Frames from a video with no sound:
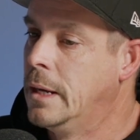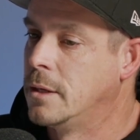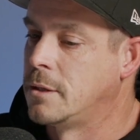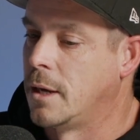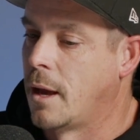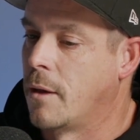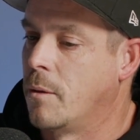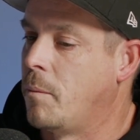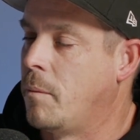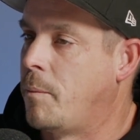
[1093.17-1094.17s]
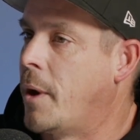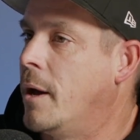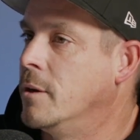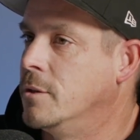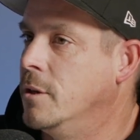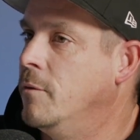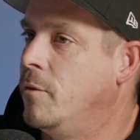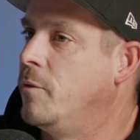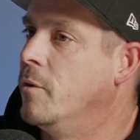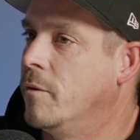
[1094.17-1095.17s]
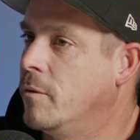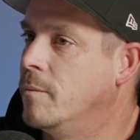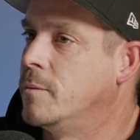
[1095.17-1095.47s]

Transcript: seeing how the partners live if you've ever